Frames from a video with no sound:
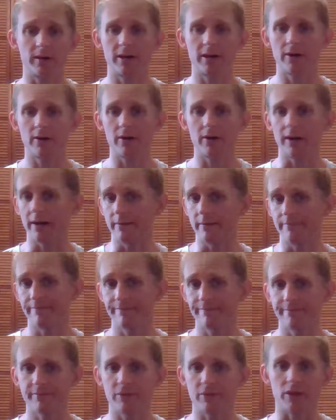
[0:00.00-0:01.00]
to get hurt again.
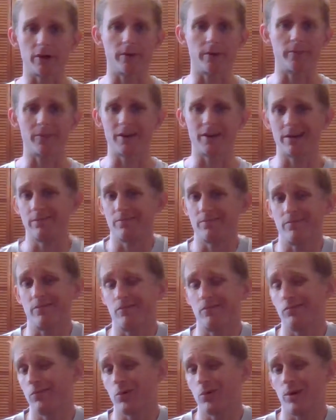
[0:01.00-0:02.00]
So
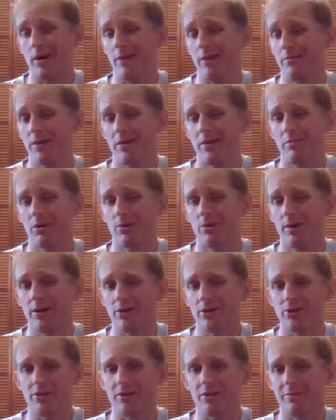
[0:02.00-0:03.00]
I'm not in a big
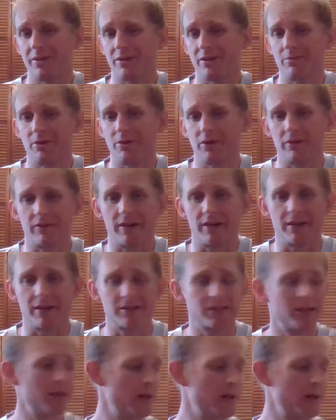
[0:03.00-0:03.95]
rush. It's a base building phase.